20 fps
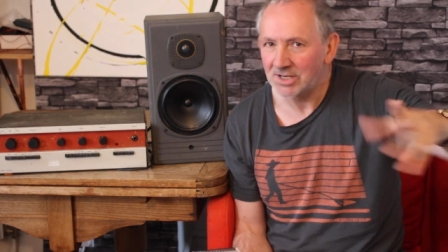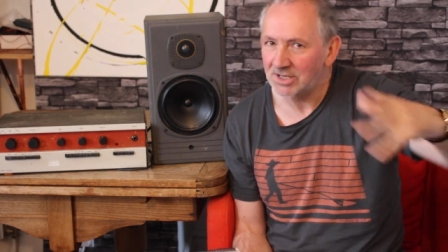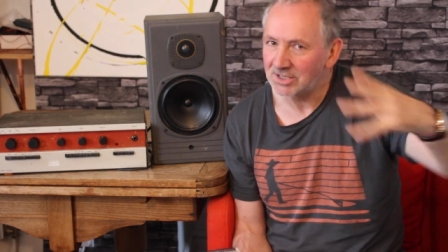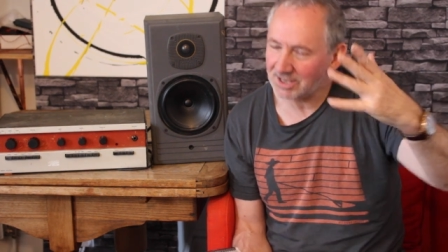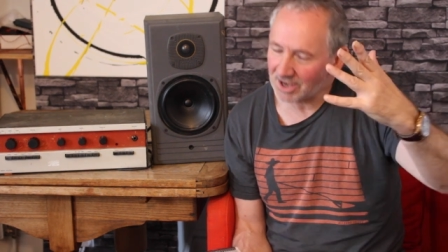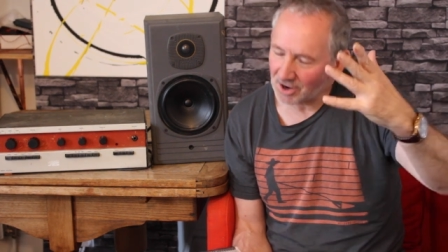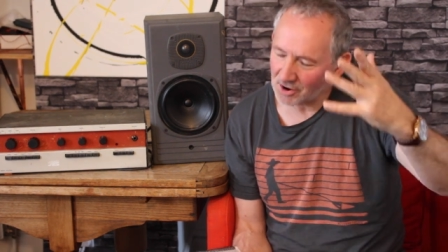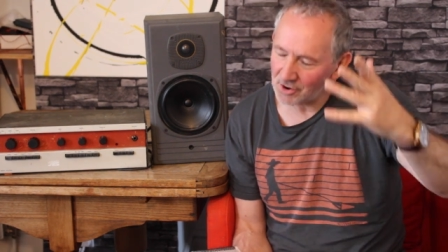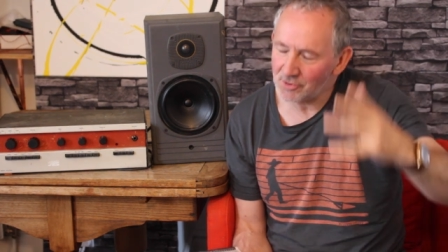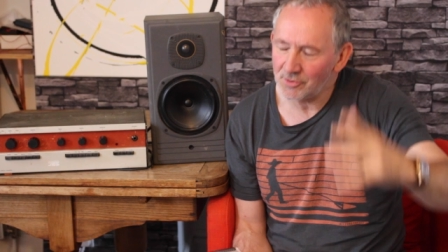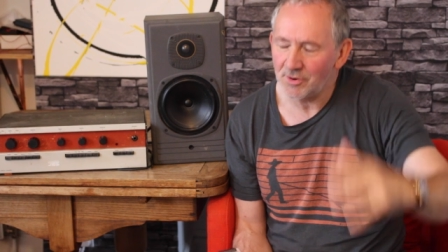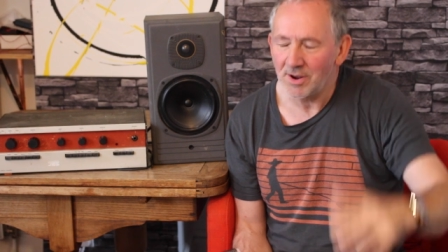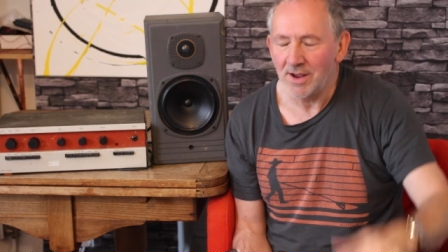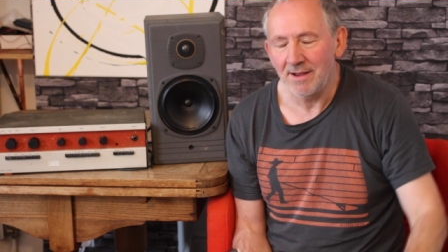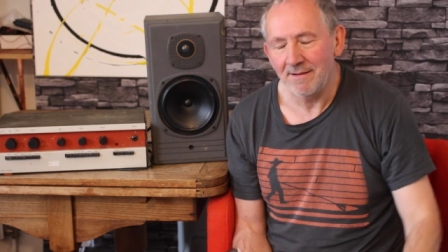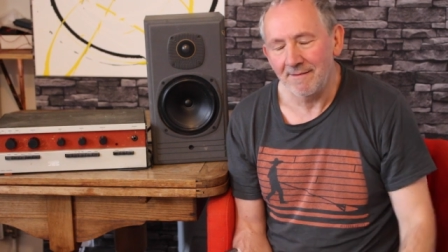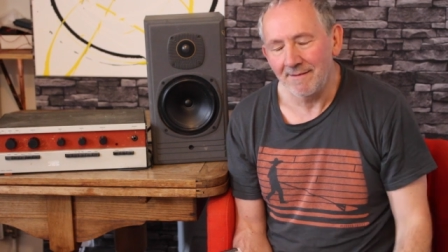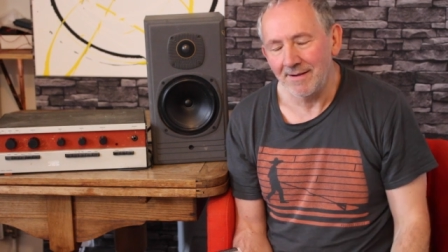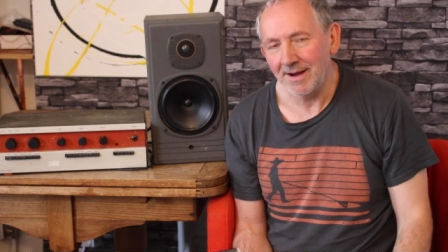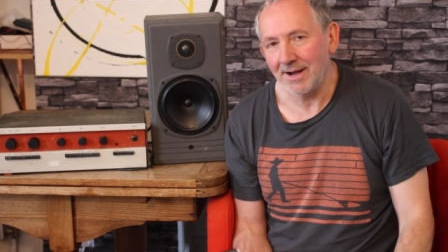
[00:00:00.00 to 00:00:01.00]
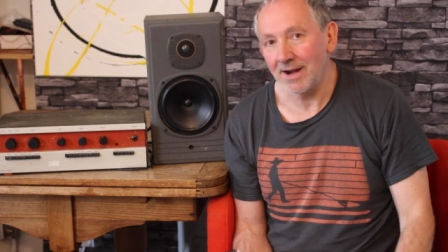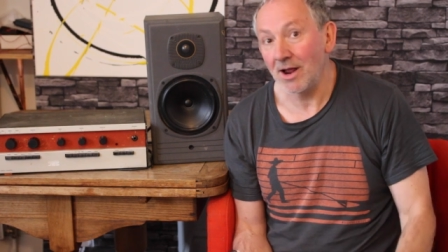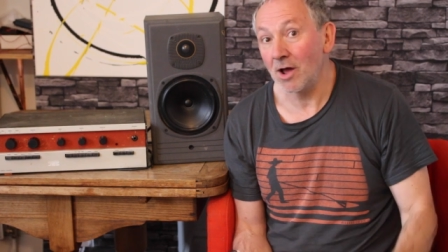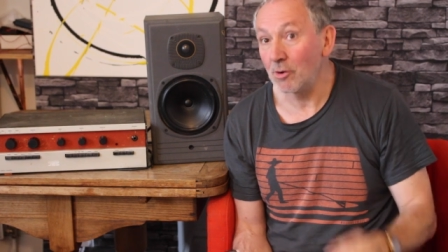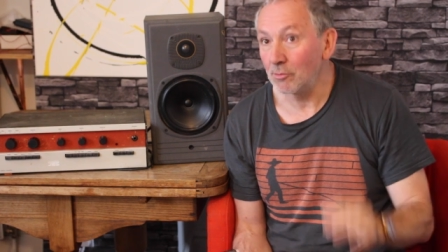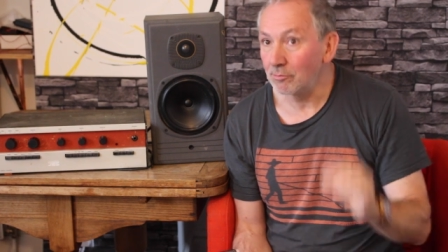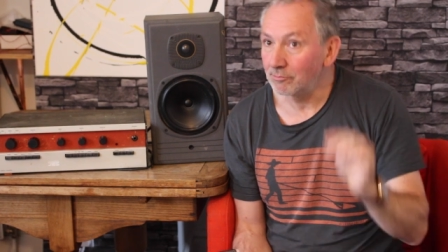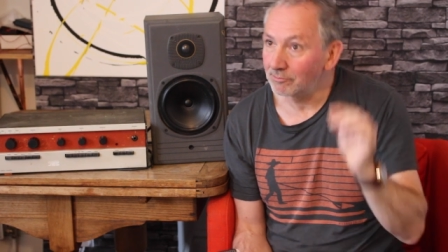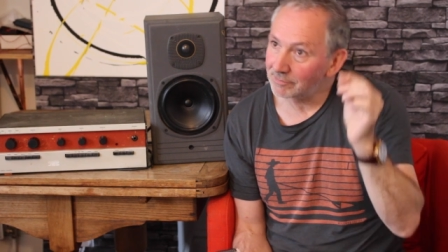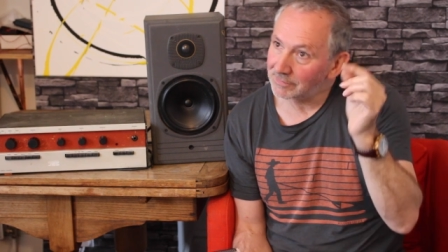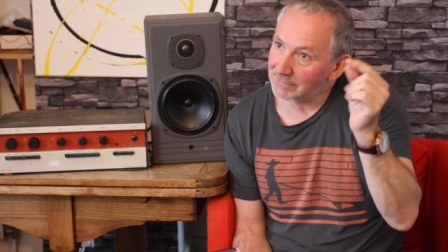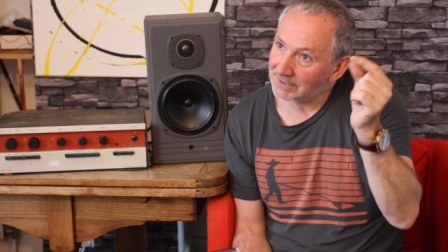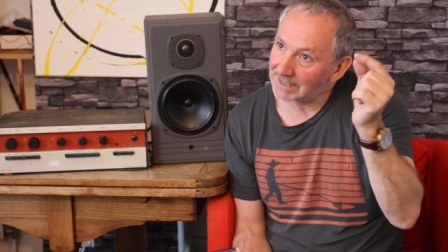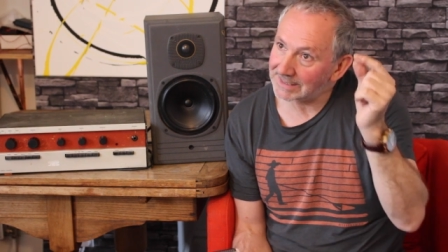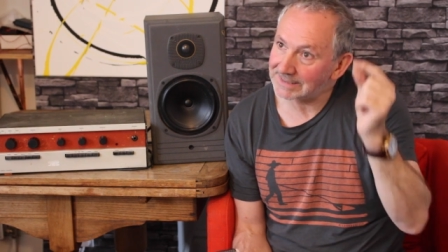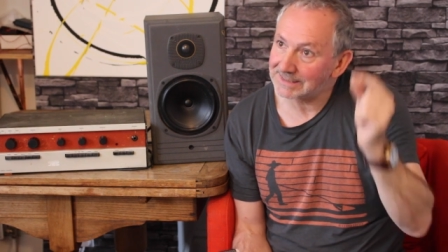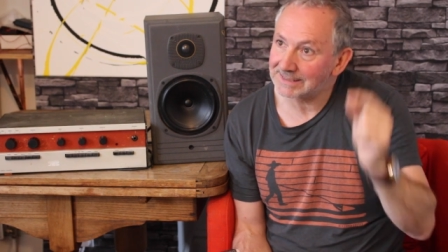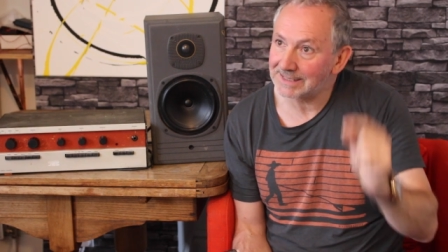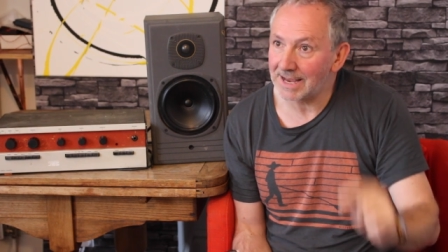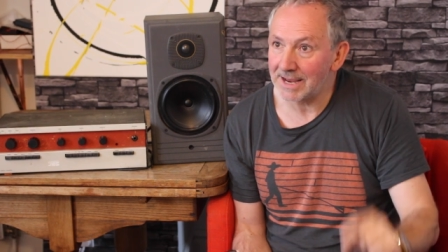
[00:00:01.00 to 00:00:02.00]
So you know,
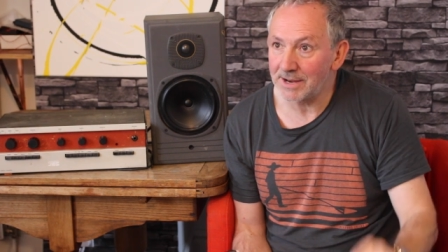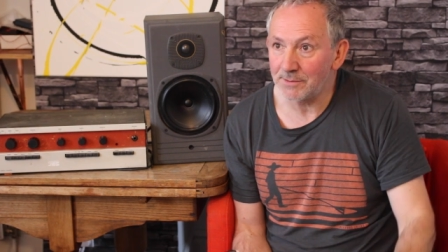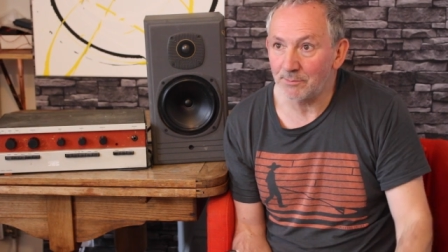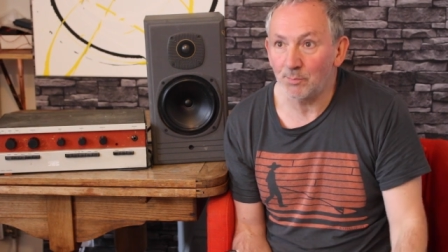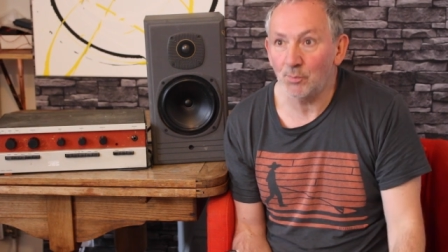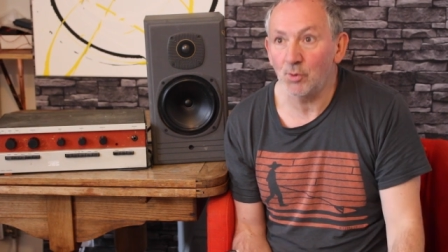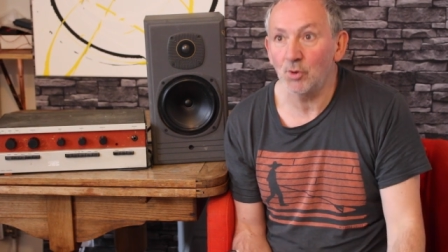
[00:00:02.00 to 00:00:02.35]
let's say